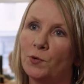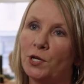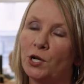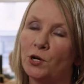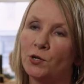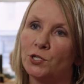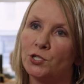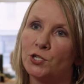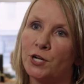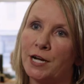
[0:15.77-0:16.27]
We
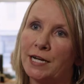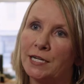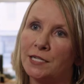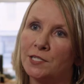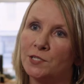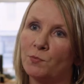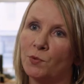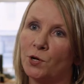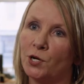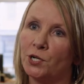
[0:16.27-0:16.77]
aren't trained
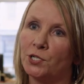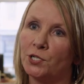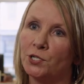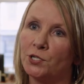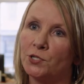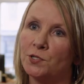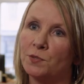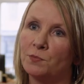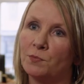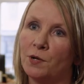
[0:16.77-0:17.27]
as
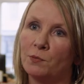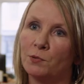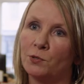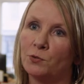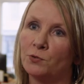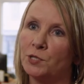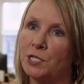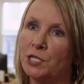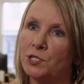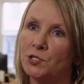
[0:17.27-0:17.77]
marketers and
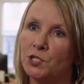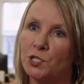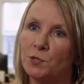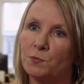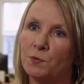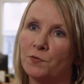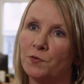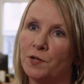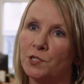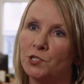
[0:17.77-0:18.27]
public relations
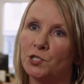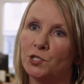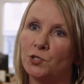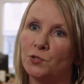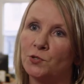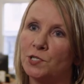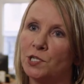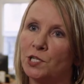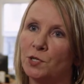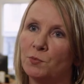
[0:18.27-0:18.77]

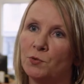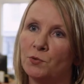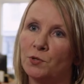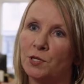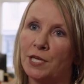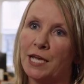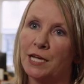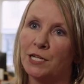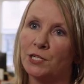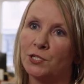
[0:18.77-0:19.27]
professionals and
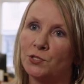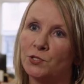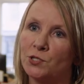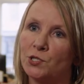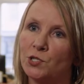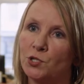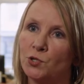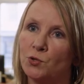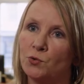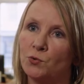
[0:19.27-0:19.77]

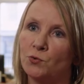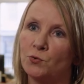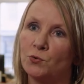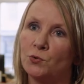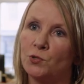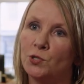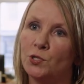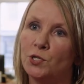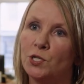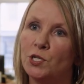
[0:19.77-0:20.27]
communicators to
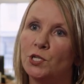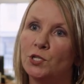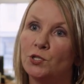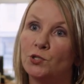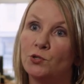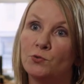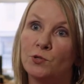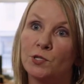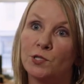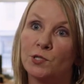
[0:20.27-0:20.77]

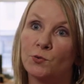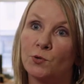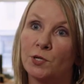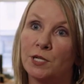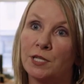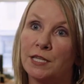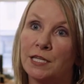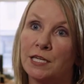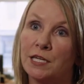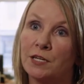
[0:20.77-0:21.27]
do this sort
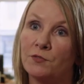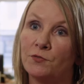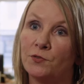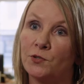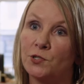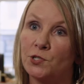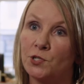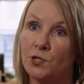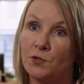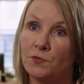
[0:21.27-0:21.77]
of thing
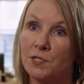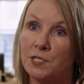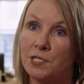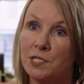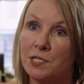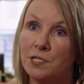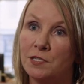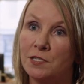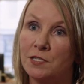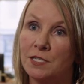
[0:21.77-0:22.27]
for
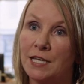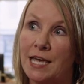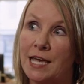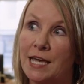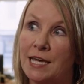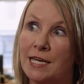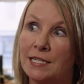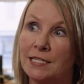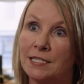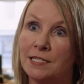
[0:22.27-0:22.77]
services,
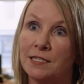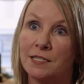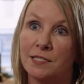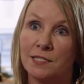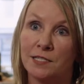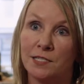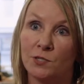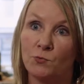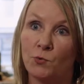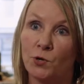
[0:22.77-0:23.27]
and
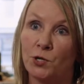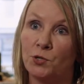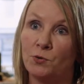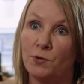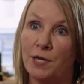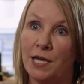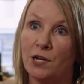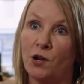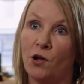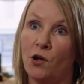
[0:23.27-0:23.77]
this is where you
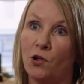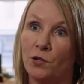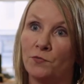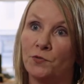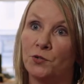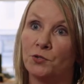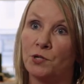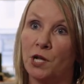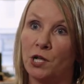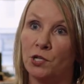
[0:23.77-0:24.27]
get all
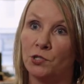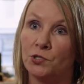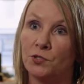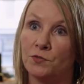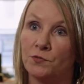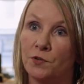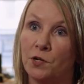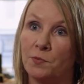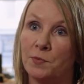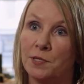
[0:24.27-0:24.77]
of your knowledge
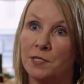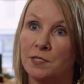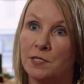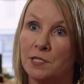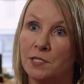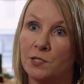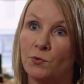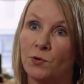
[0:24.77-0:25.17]
from, is this